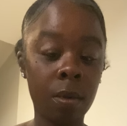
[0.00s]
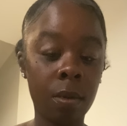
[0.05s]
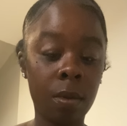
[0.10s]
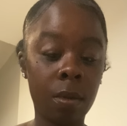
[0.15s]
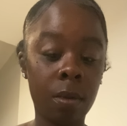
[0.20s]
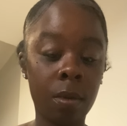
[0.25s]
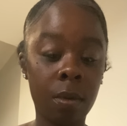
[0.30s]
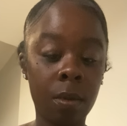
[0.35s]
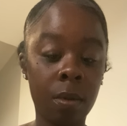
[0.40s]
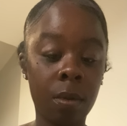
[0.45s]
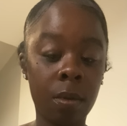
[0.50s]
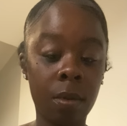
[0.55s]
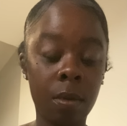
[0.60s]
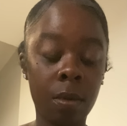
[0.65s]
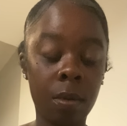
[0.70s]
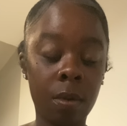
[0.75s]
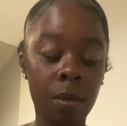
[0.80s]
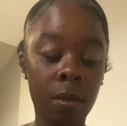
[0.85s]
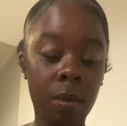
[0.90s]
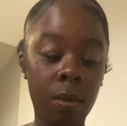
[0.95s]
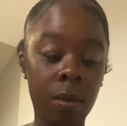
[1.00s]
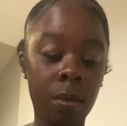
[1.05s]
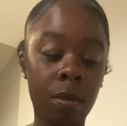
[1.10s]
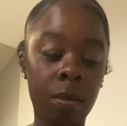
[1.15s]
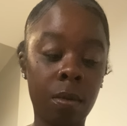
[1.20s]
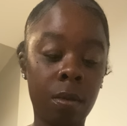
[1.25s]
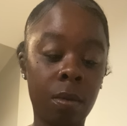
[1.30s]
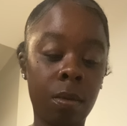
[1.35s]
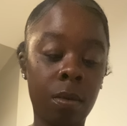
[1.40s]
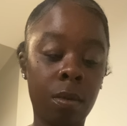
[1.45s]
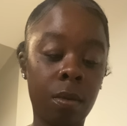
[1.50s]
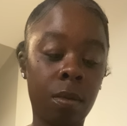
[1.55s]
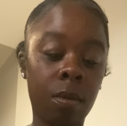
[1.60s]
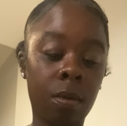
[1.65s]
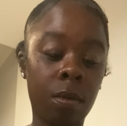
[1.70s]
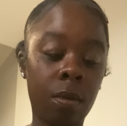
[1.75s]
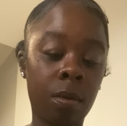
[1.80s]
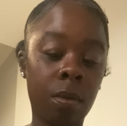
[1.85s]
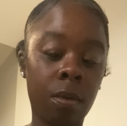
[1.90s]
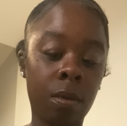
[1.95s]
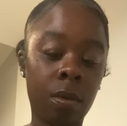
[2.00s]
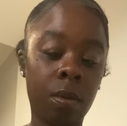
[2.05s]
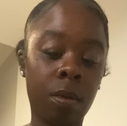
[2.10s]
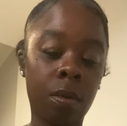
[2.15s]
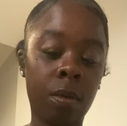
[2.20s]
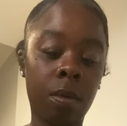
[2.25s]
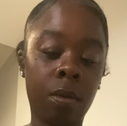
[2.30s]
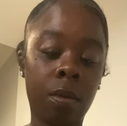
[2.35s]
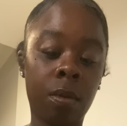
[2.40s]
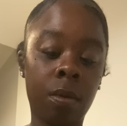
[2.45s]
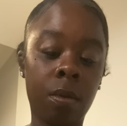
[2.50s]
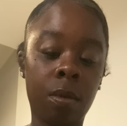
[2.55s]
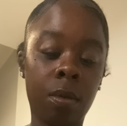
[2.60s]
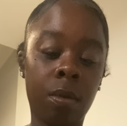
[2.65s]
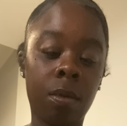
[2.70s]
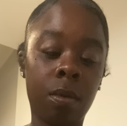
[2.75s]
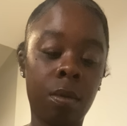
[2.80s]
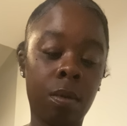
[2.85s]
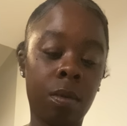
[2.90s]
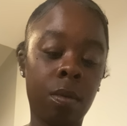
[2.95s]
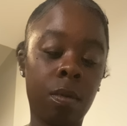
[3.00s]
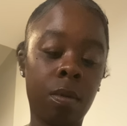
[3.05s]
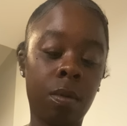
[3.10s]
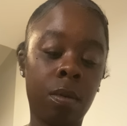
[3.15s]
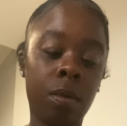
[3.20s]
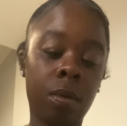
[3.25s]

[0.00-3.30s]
Nobody speaks.